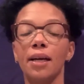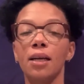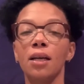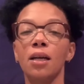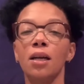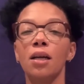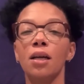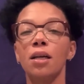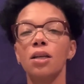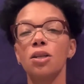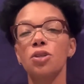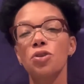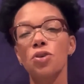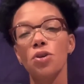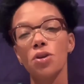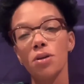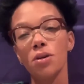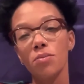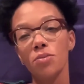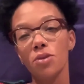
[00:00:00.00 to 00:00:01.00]
terms are
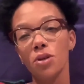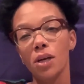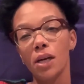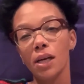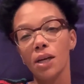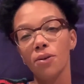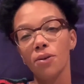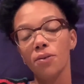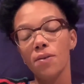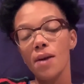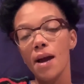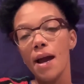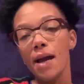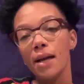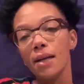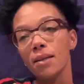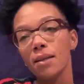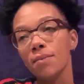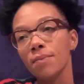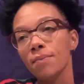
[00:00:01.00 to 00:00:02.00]
incorrect,
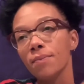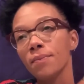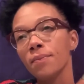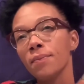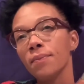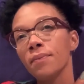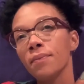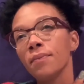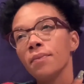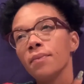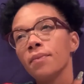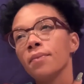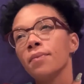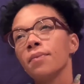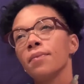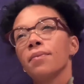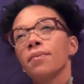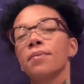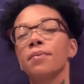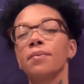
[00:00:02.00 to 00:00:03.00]

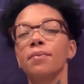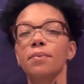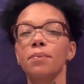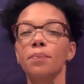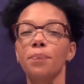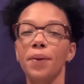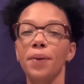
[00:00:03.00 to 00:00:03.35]
paid this